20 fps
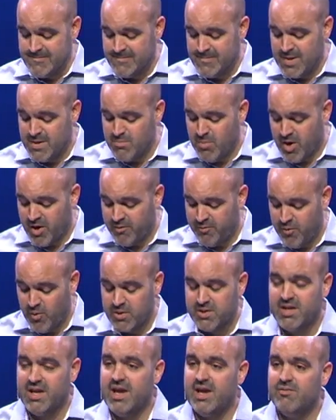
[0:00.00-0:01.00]
In Mark
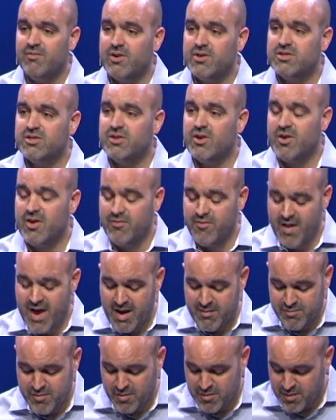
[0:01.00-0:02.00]
14, verse
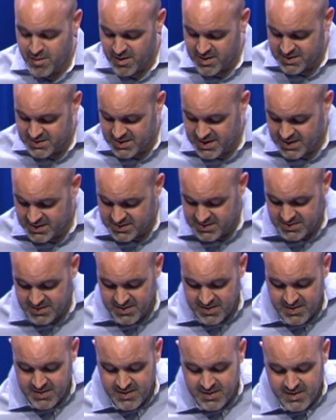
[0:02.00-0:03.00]
35 through 36,
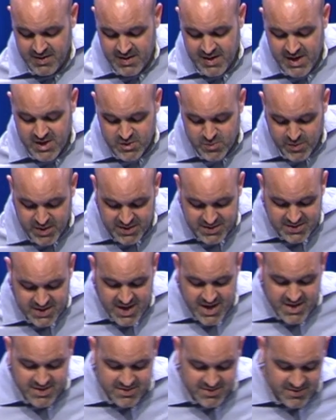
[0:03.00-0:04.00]
here's what it
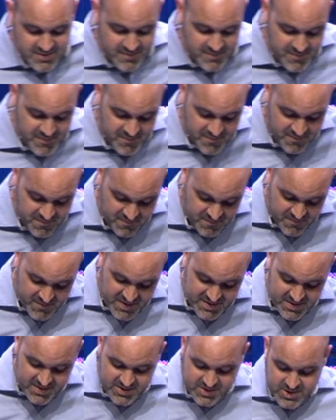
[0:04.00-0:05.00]
says.
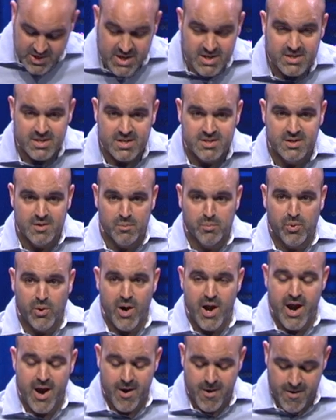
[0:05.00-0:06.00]
This is Jesus in
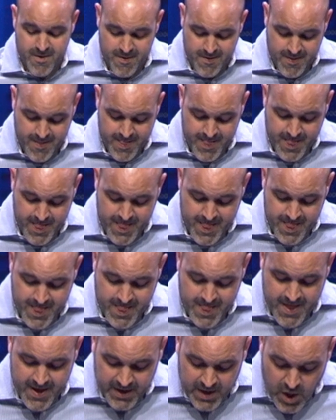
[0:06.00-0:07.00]
prayer.
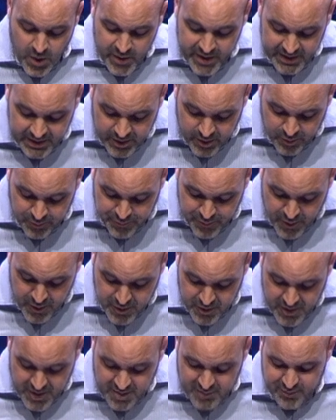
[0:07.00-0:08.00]
And going a little
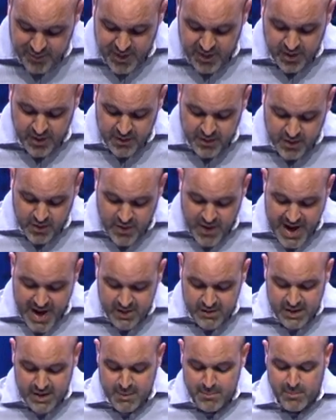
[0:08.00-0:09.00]
further, he fell on the
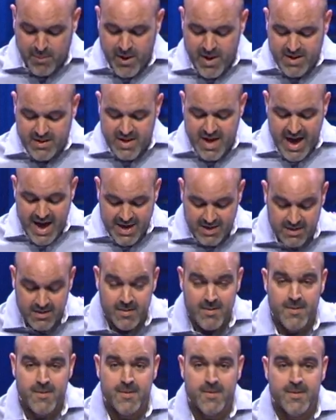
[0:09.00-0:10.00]
ground and he prayed
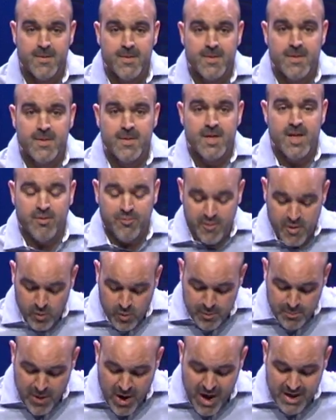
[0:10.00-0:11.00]
that, if it
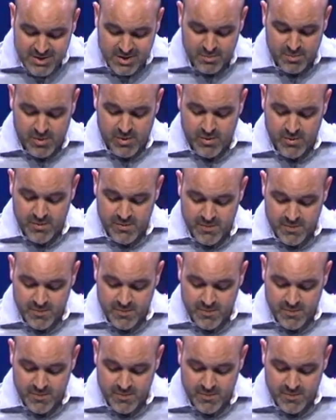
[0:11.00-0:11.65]
were possible,